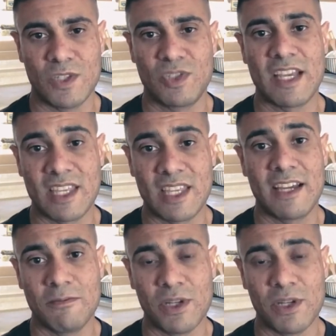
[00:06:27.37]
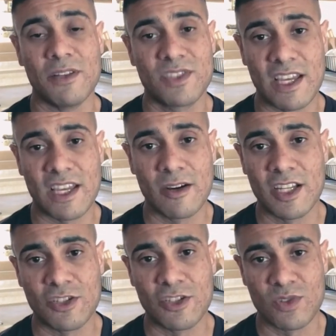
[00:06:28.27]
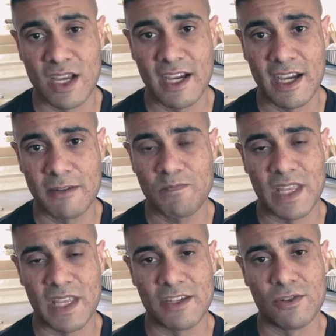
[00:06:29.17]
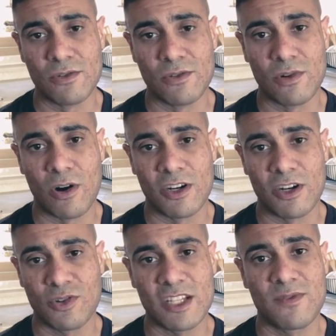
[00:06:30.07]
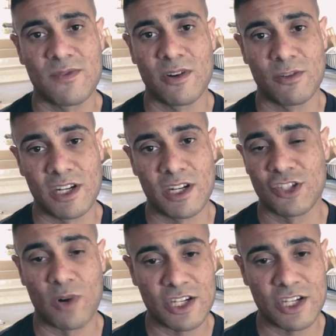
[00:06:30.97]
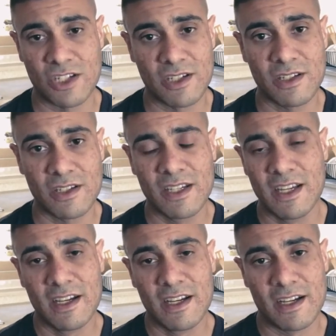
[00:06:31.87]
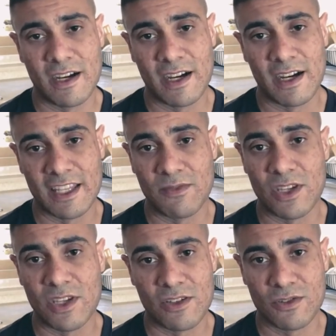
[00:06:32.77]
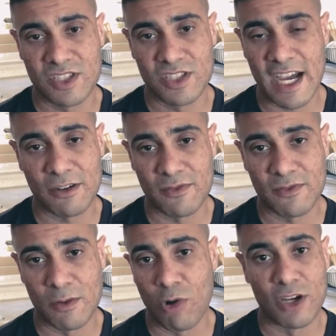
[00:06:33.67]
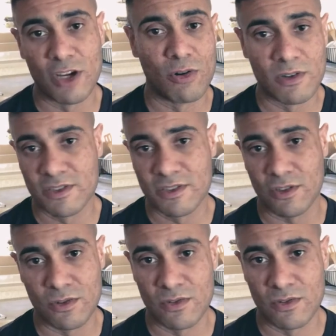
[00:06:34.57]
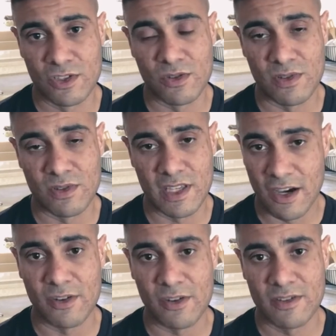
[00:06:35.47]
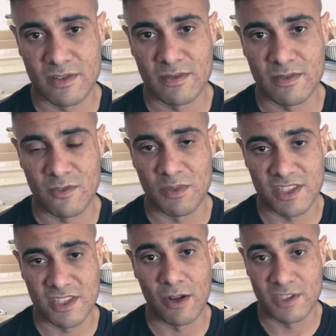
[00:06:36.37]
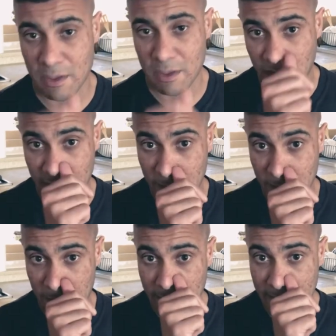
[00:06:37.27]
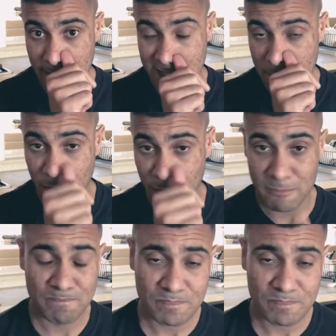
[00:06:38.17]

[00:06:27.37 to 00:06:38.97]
take that bill of sale that you sign, and you are transferring the registration and the vehicle's title from one owner to the other, from the seller to the buyer, all right, at that point.